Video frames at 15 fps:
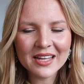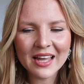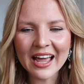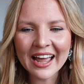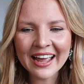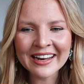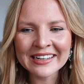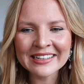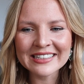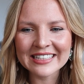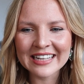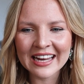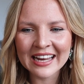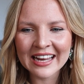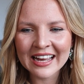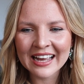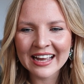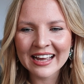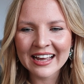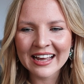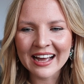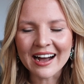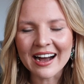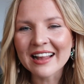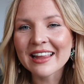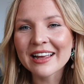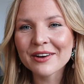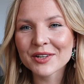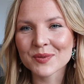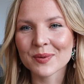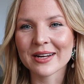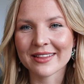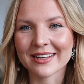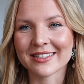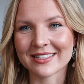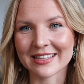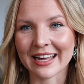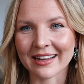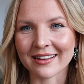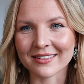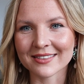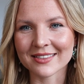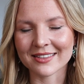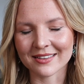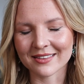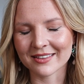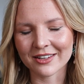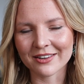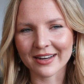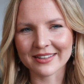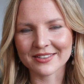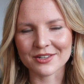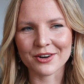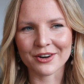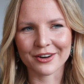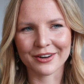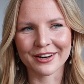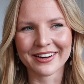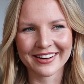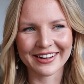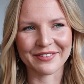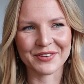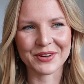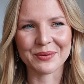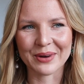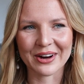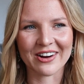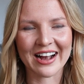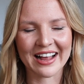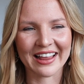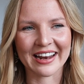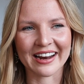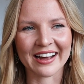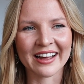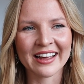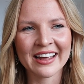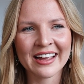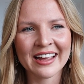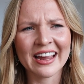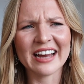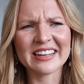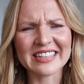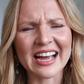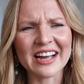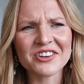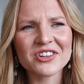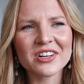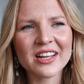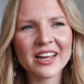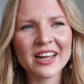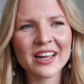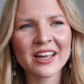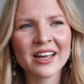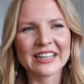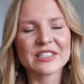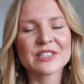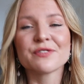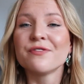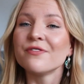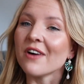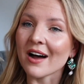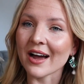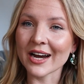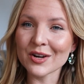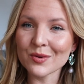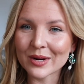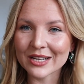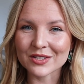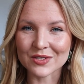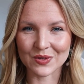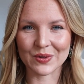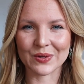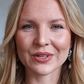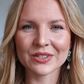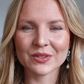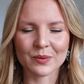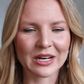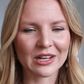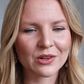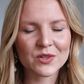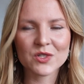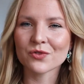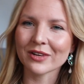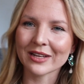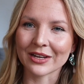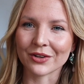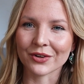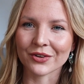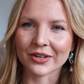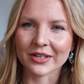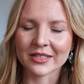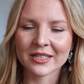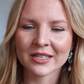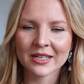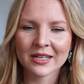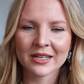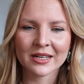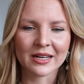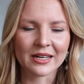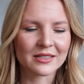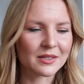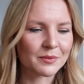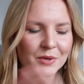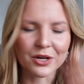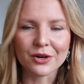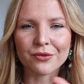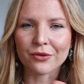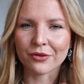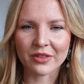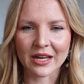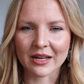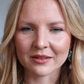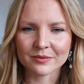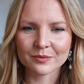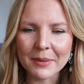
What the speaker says: And eyeliner is one of these things, you guys know if you wear eyeliner, it's fine when it's good, when it looks really good, it's a beautiful thing.